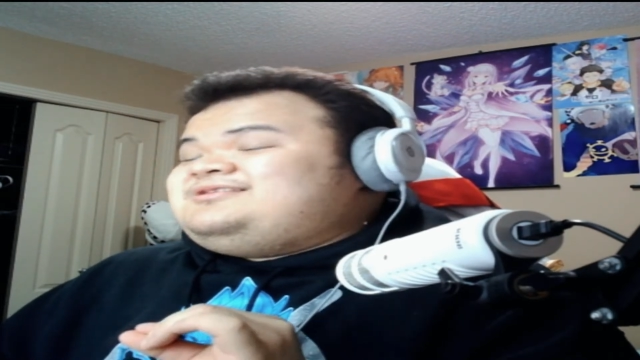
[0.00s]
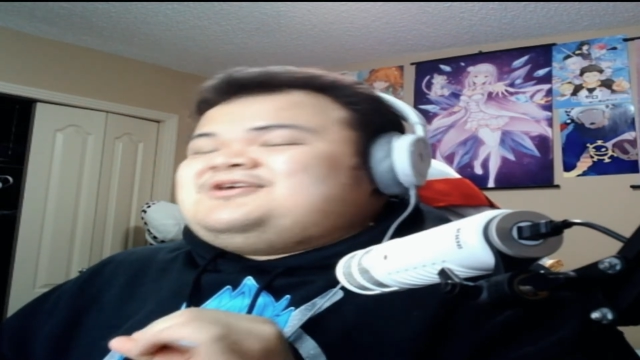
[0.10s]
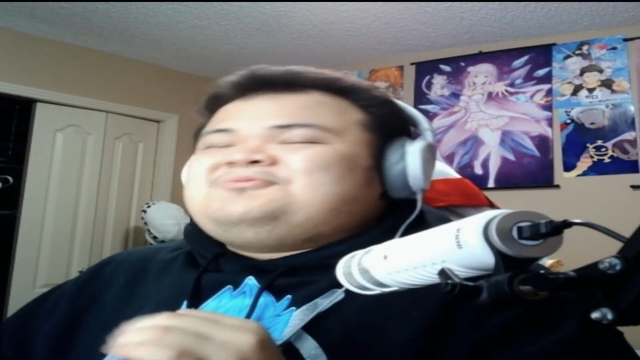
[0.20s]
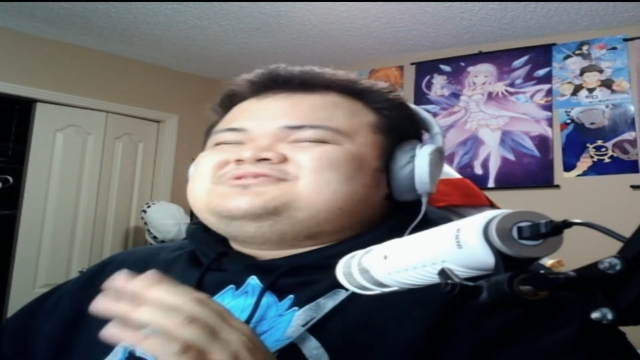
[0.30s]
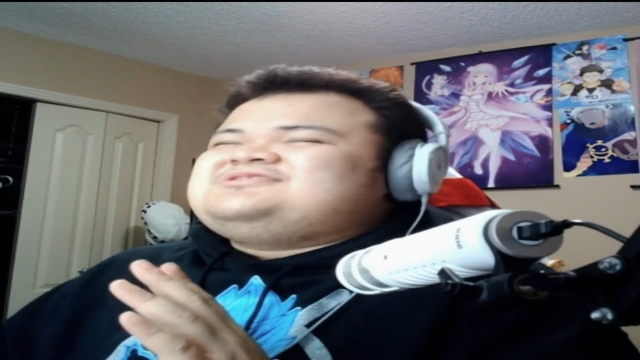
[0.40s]

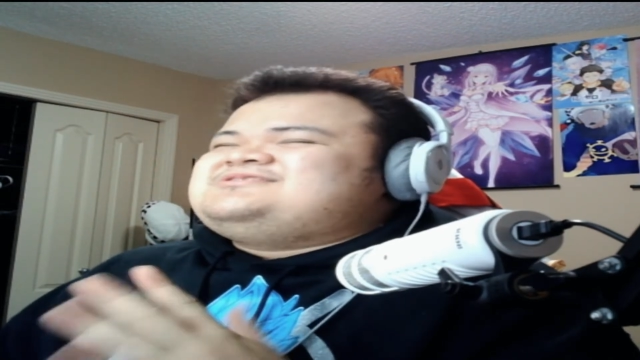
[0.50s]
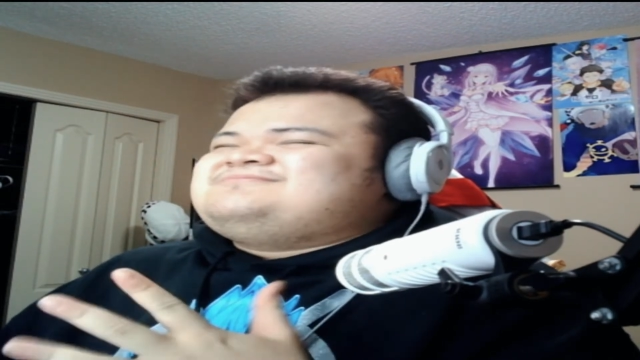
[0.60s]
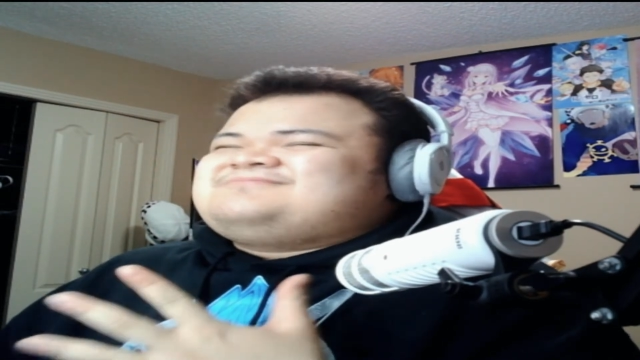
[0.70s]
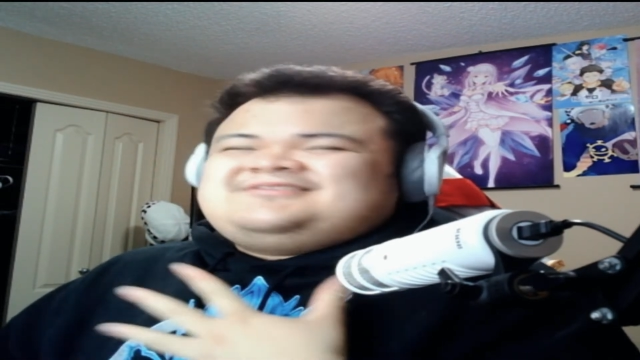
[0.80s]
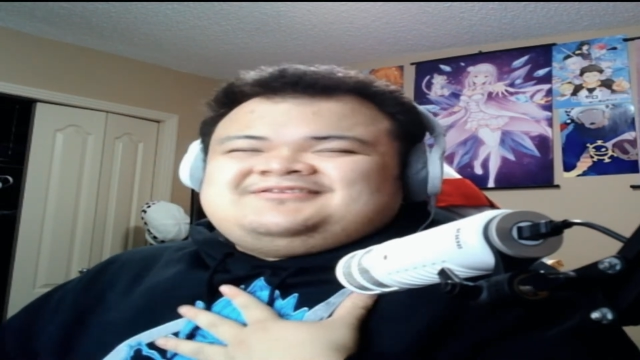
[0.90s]
That was just
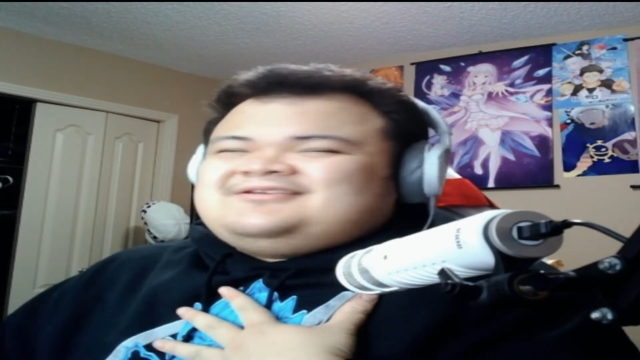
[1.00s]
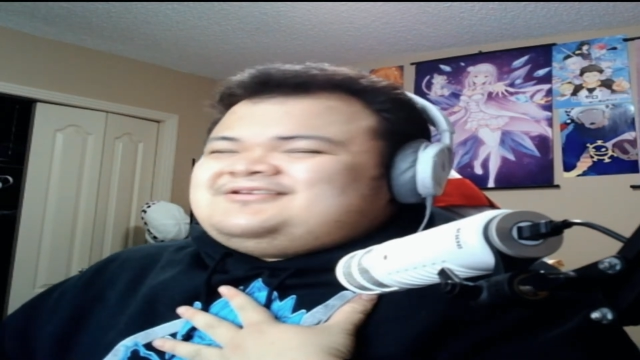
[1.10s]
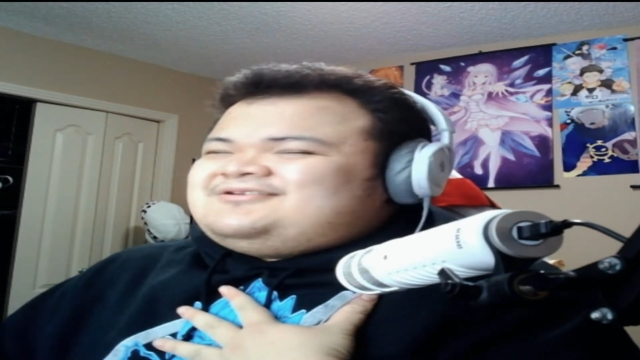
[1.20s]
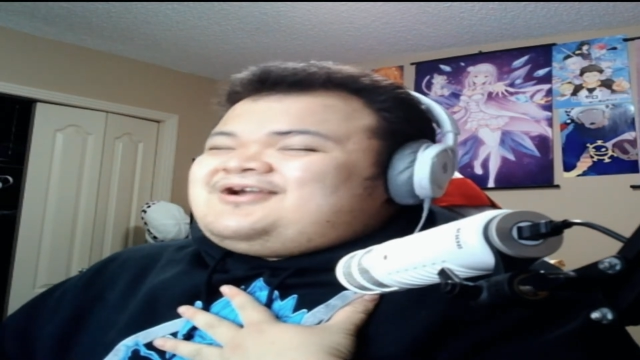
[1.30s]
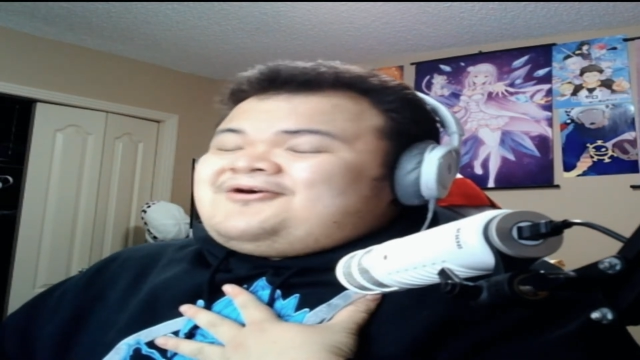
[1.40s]

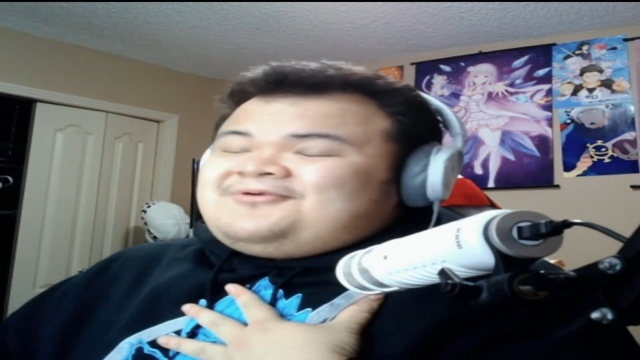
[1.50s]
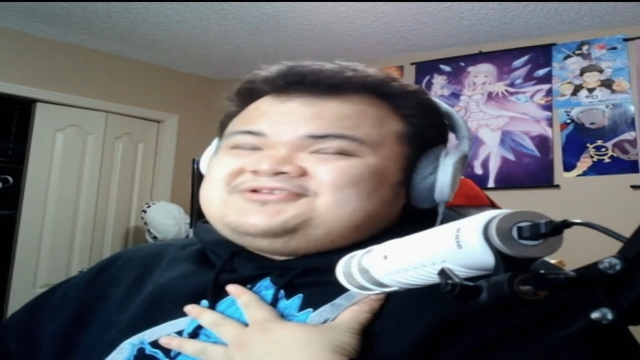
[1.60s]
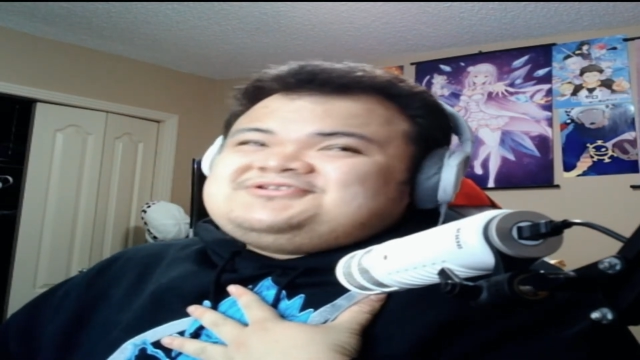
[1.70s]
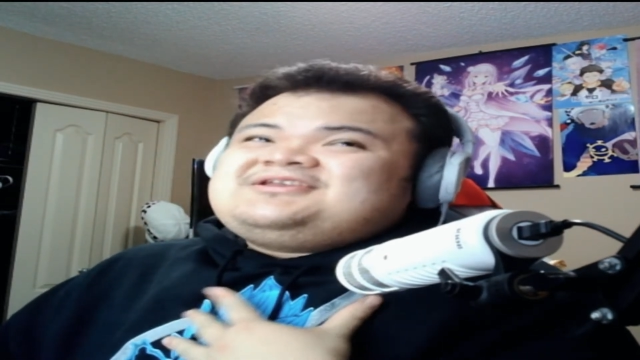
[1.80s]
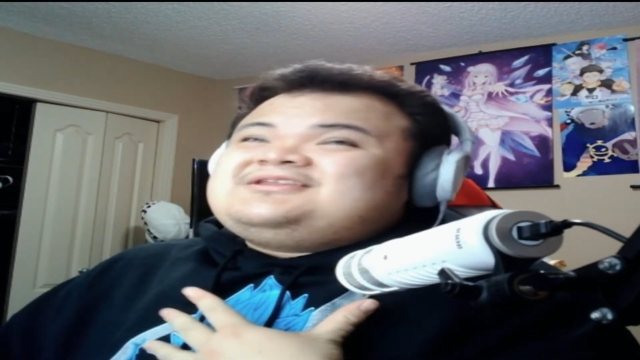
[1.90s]
gut
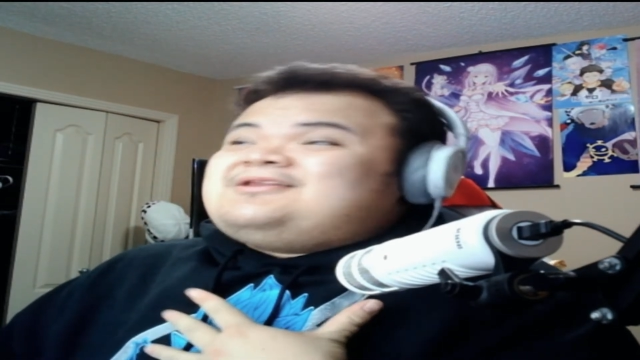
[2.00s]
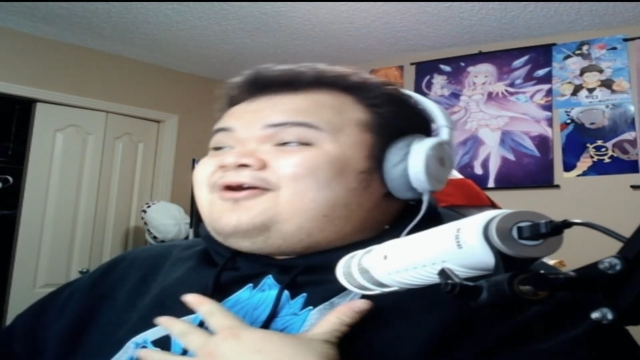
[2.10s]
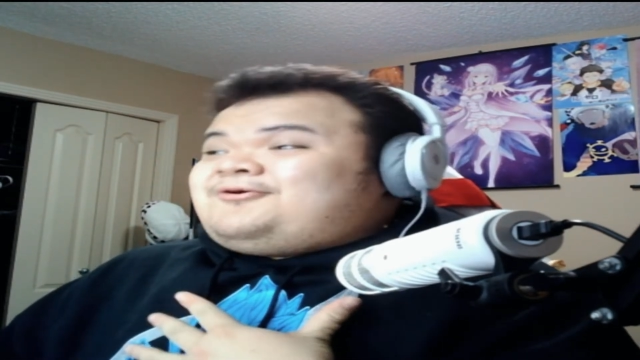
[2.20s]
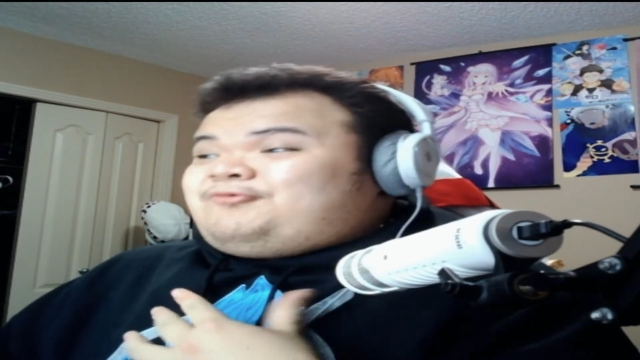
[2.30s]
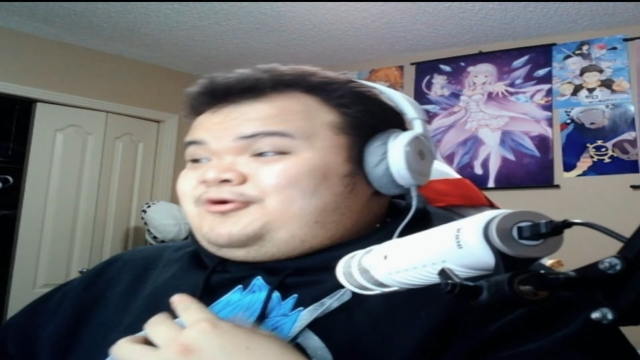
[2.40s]
wrenching and
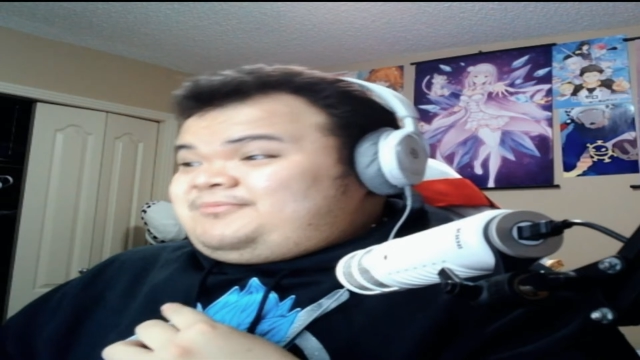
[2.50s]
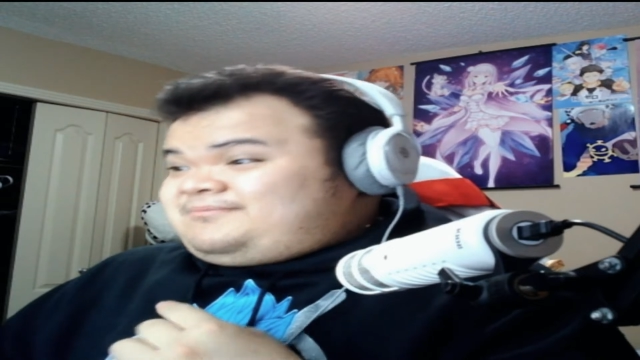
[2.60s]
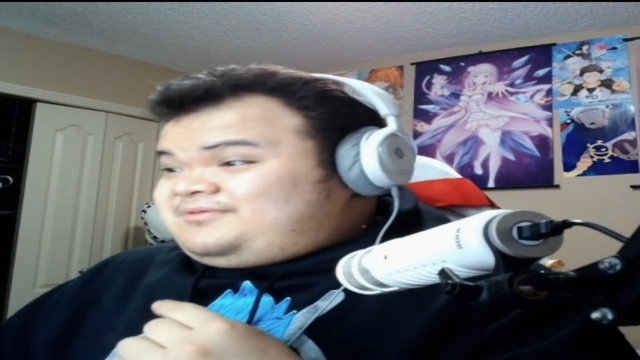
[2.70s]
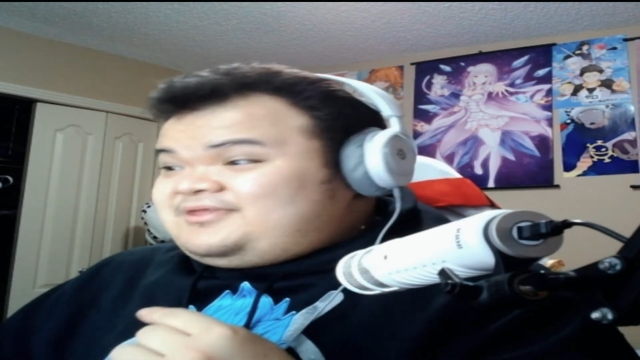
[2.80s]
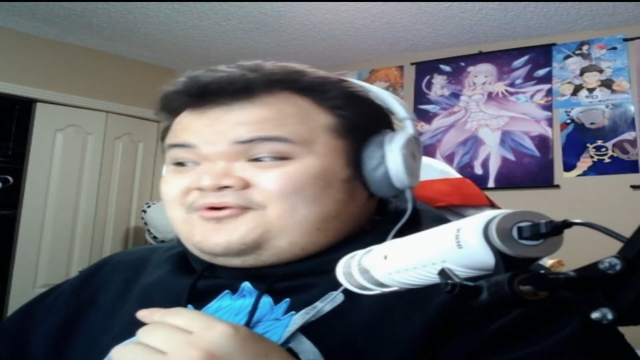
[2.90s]

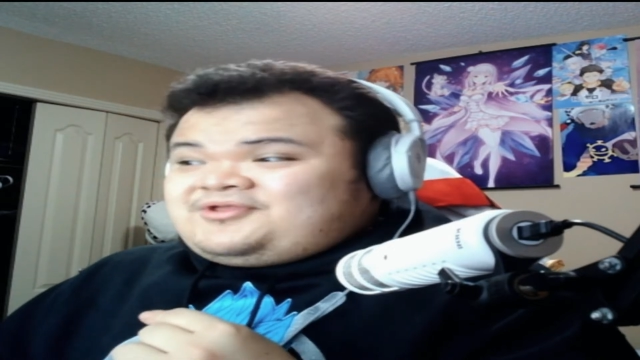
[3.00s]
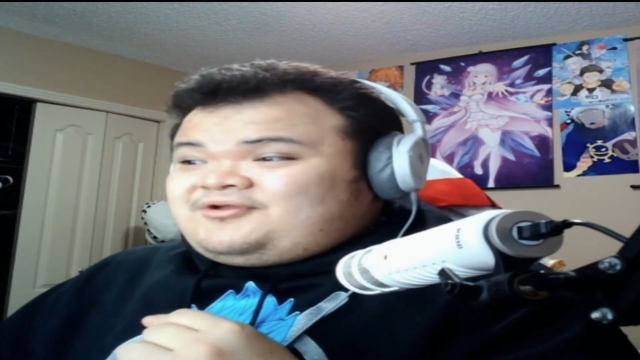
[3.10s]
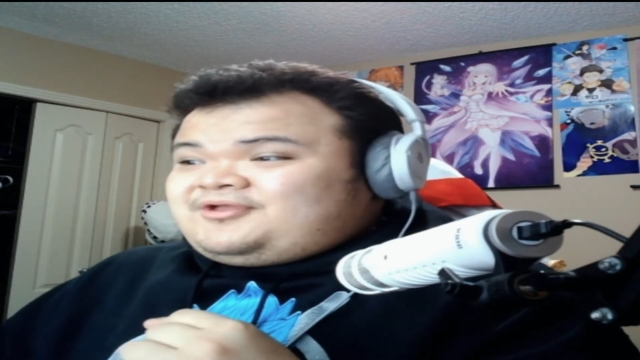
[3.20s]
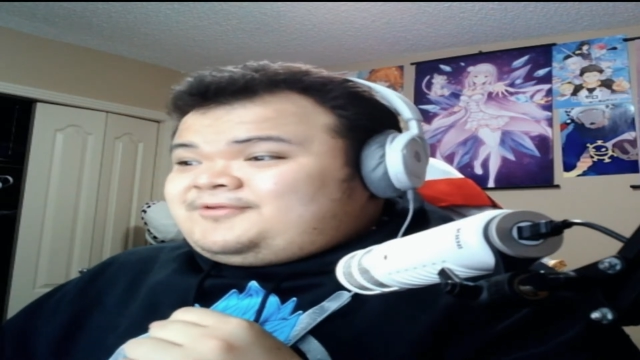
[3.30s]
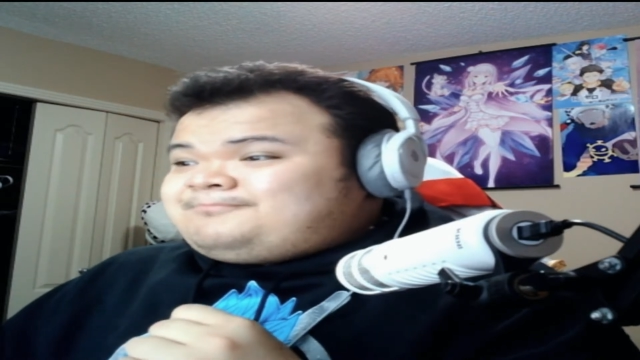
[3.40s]
heartwarming. Yeah, yeah, yeah.